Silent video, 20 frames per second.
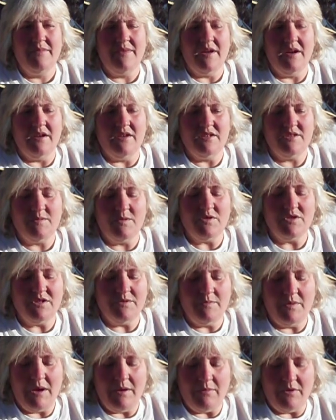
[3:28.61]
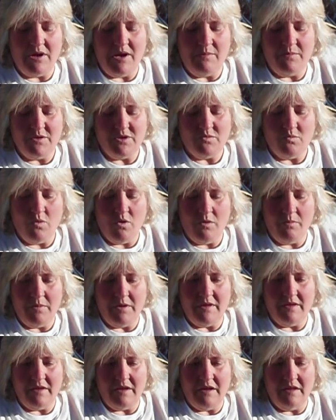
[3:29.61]
It's supposed to be able to keep us warm
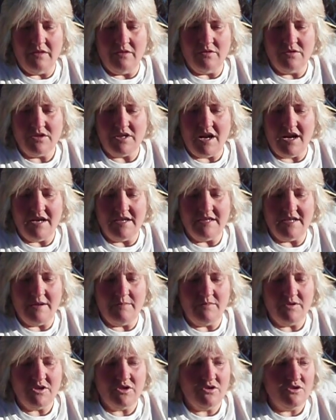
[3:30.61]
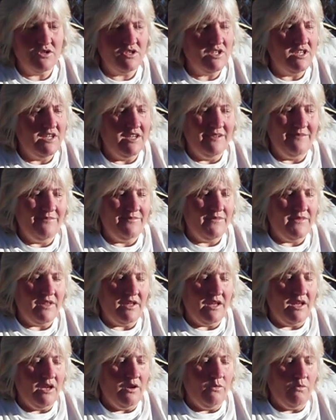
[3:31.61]
in those kind of temperatures.
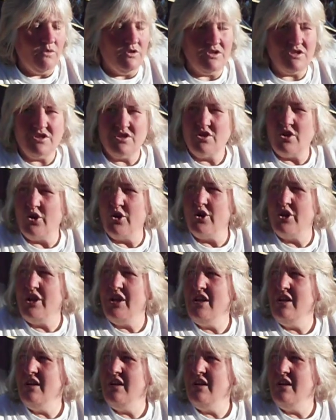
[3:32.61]
It was supposed